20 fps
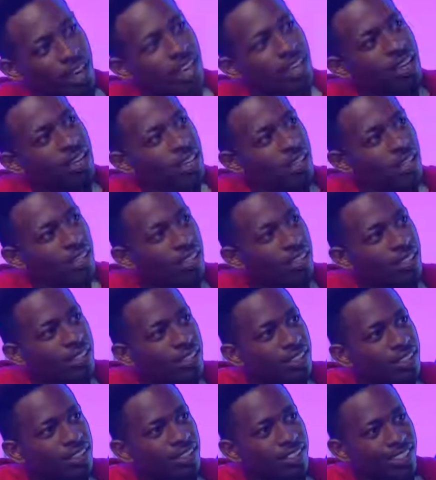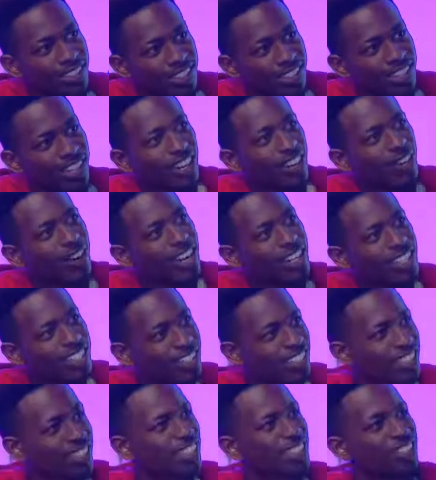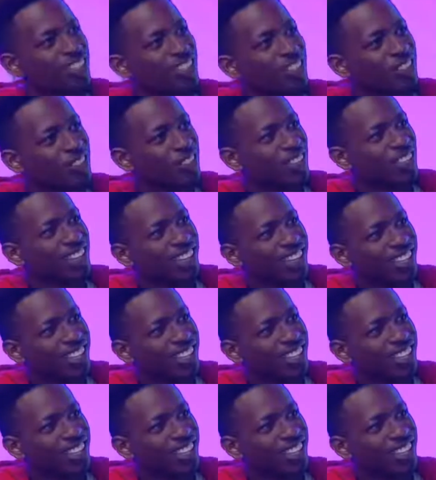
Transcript: Okay. All right. Continue.